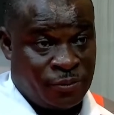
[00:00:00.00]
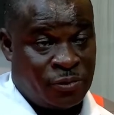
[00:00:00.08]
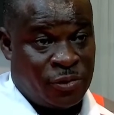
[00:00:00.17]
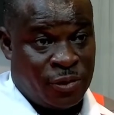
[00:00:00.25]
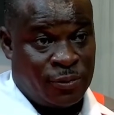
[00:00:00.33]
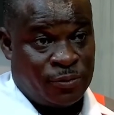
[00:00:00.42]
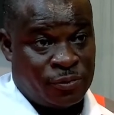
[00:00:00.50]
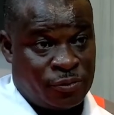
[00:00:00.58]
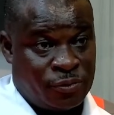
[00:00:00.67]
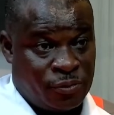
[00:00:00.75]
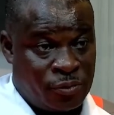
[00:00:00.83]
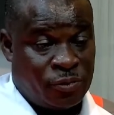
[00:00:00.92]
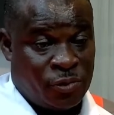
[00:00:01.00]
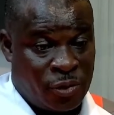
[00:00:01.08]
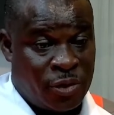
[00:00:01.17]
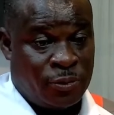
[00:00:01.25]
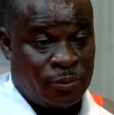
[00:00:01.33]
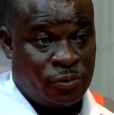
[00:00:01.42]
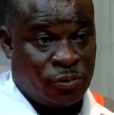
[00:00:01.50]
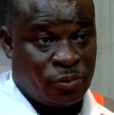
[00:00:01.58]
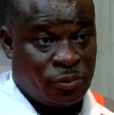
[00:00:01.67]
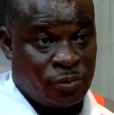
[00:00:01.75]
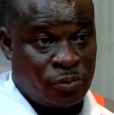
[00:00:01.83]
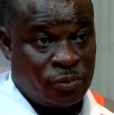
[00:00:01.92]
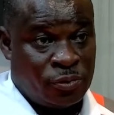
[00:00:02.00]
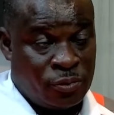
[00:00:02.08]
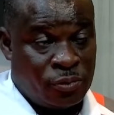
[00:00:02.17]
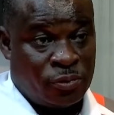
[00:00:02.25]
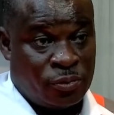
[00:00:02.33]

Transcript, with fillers: Thank yeah. you so much. Yeah. In fact, I have